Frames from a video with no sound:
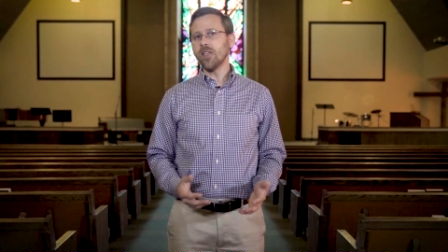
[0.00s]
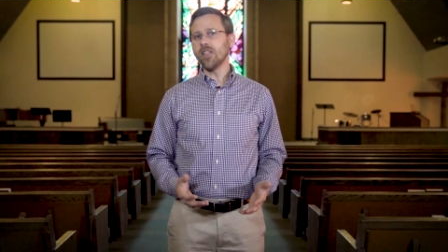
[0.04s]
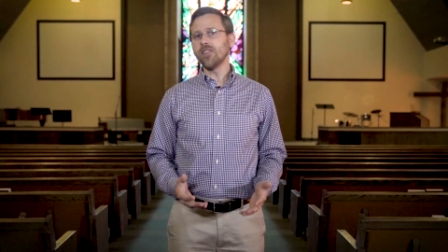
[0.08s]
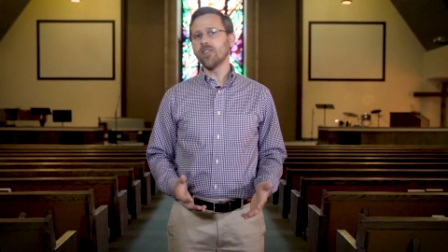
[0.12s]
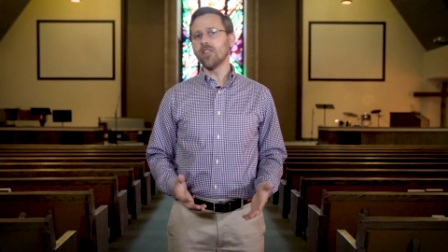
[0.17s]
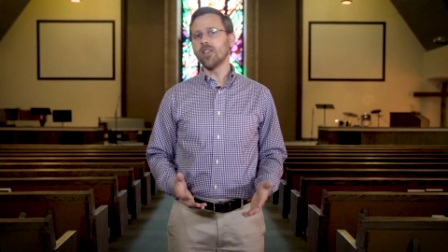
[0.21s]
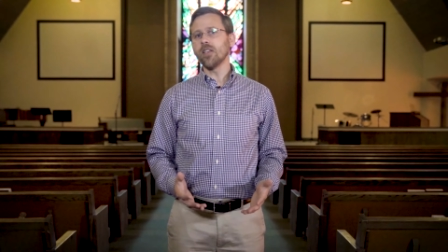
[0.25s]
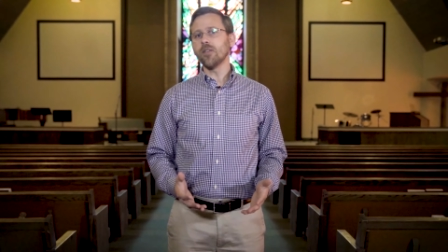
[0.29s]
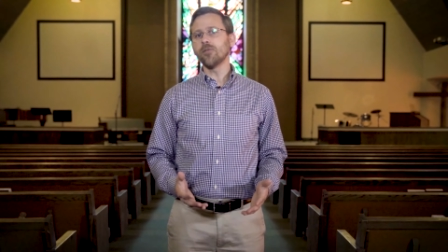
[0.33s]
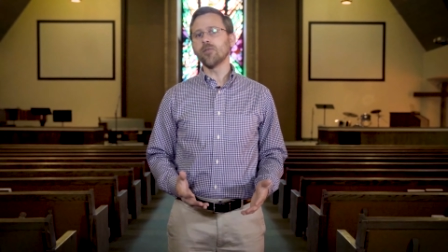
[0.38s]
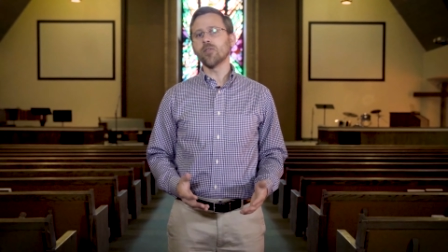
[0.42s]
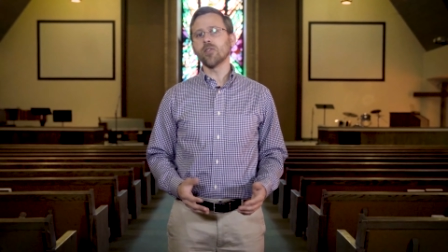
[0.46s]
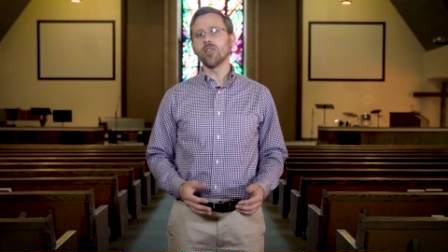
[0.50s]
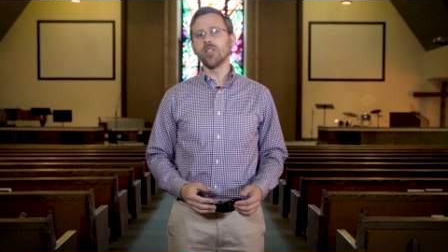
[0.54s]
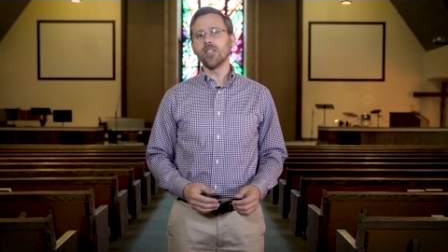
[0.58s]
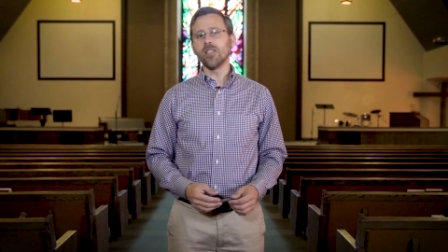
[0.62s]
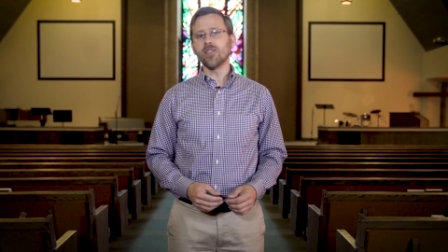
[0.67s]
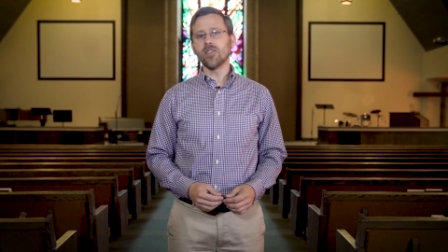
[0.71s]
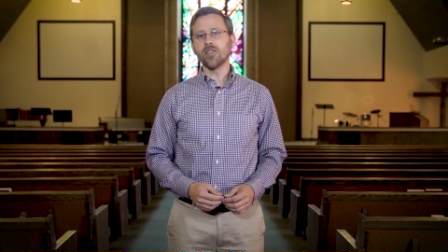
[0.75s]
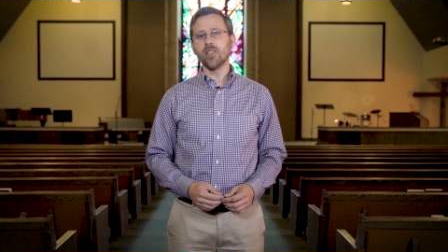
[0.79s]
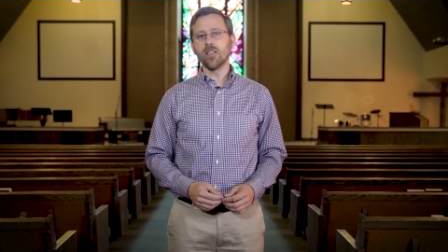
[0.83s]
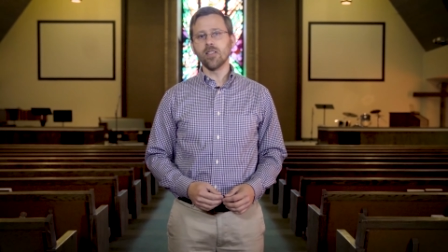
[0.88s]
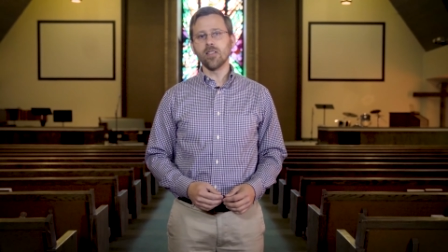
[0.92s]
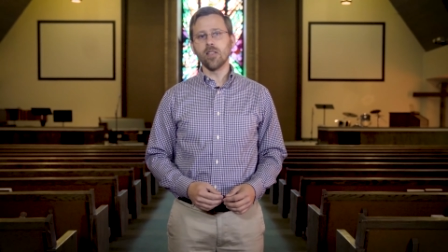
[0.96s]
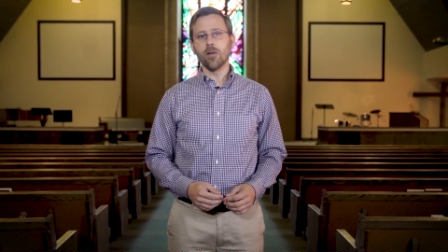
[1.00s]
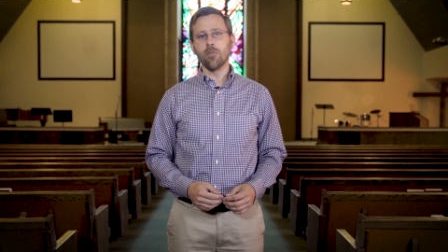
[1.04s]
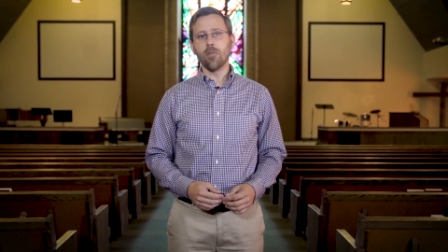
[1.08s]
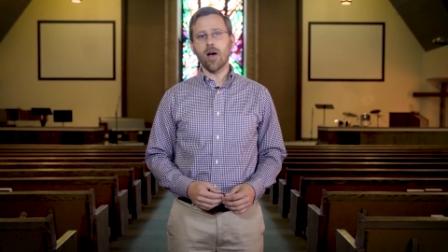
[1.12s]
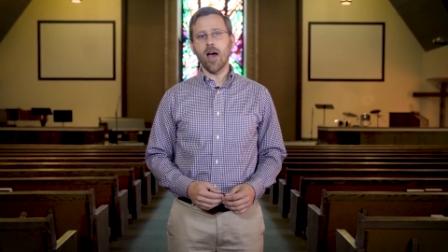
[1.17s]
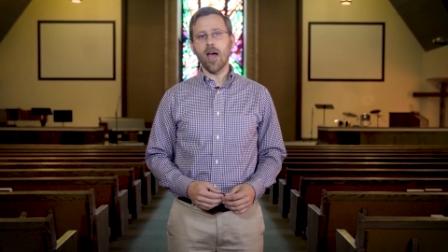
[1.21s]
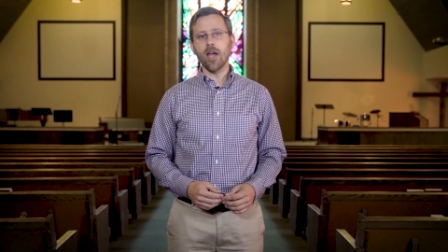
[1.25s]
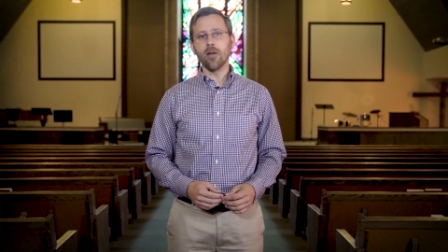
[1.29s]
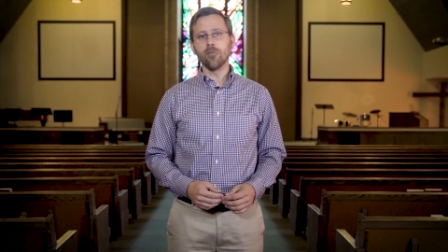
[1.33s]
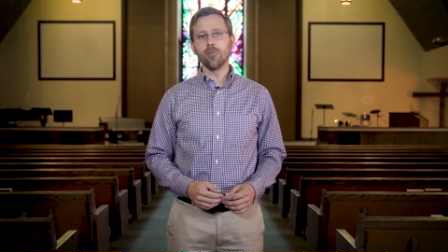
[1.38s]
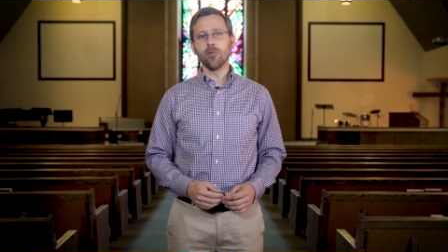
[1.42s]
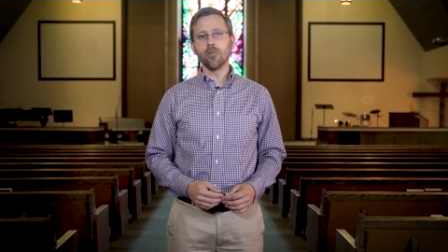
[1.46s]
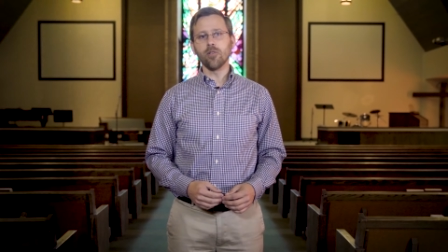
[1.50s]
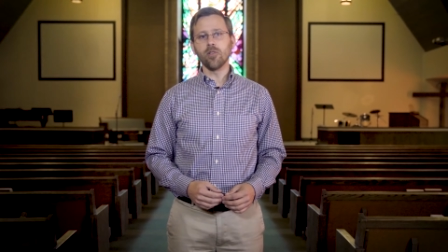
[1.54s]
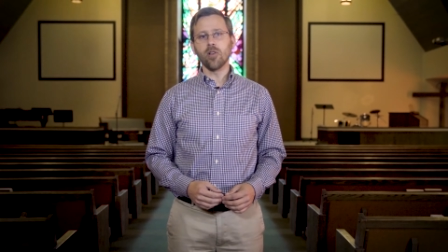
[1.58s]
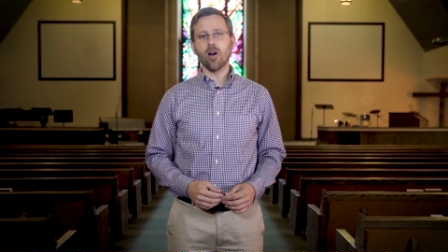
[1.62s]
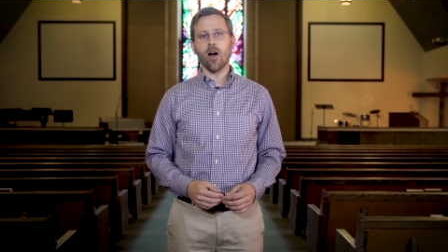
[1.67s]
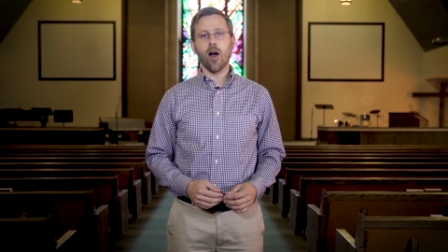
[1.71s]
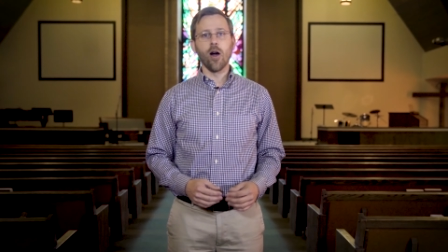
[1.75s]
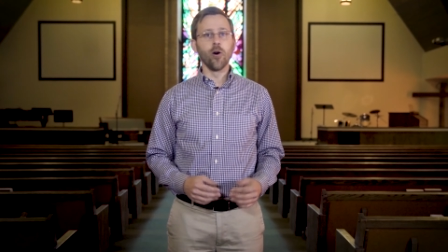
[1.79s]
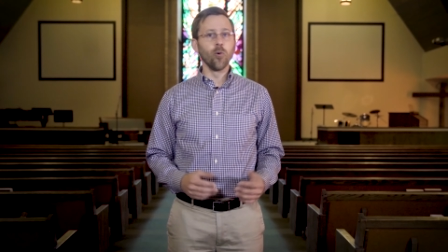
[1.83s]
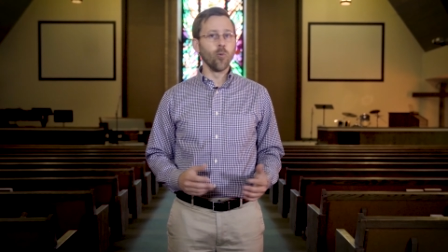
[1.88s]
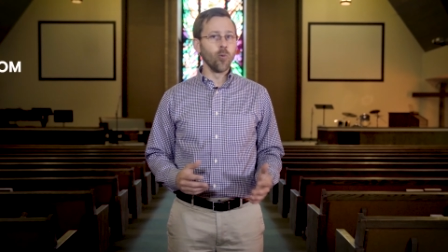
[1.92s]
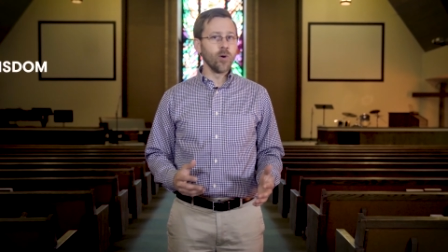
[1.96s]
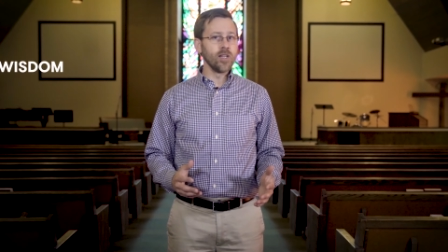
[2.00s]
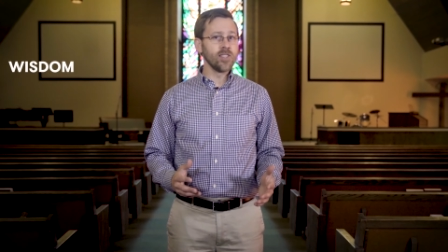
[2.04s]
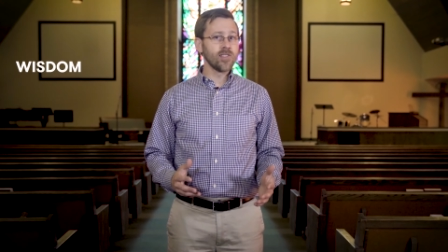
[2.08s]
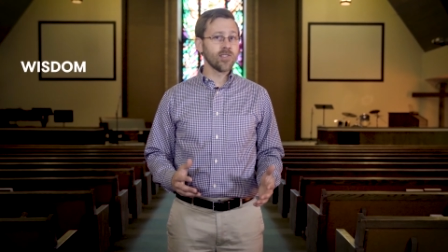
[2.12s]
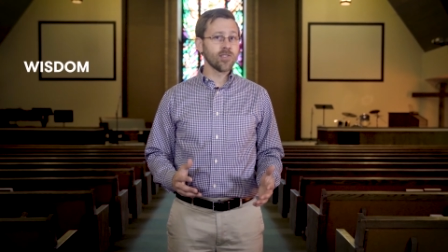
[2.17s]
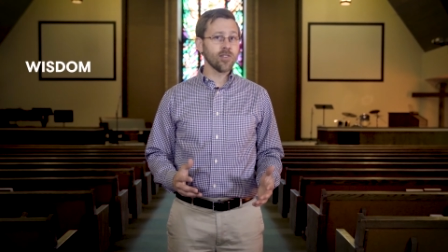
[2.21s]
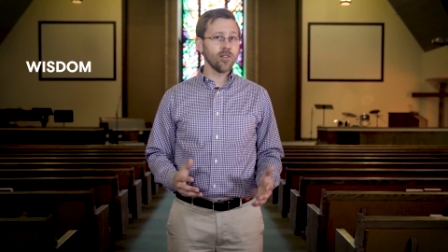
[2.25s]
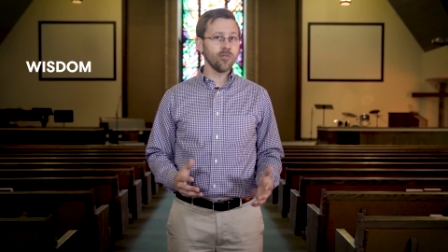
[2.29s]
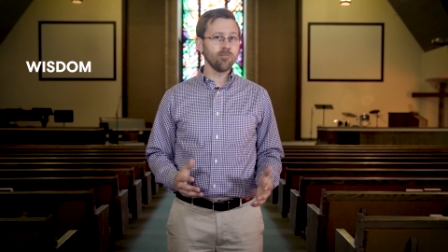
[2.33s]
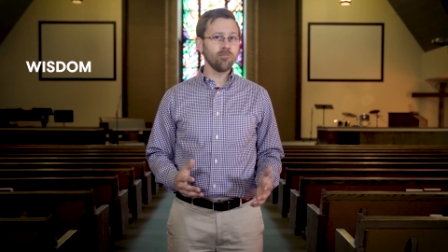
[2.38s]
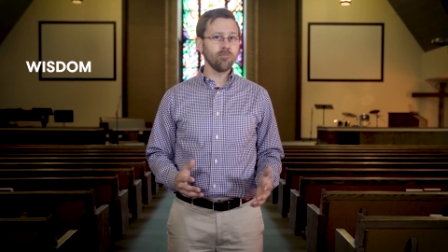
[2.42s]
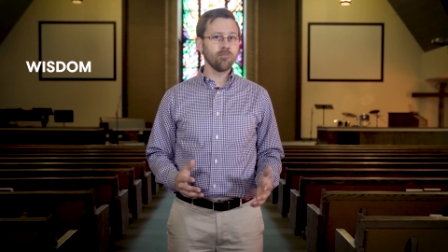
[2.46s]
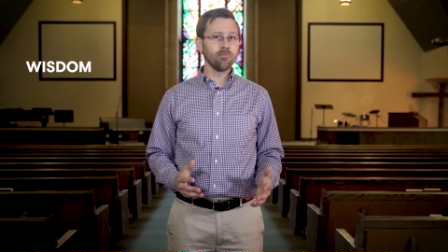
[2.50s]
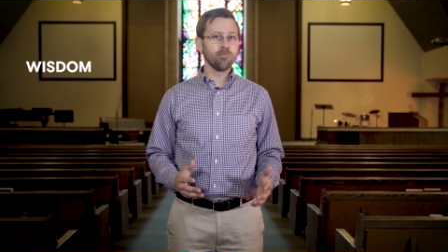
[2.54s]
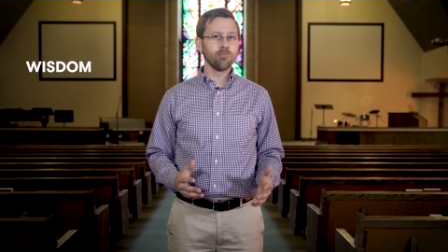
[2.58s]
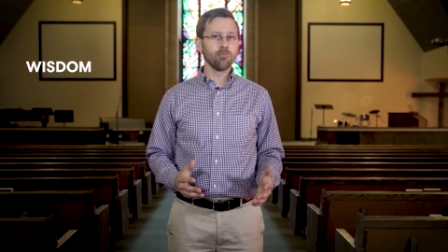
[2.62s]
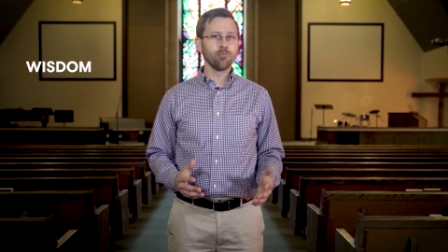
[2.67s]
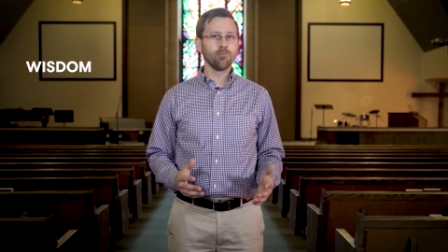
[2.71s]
these gifts listed in the Bible are wisdom,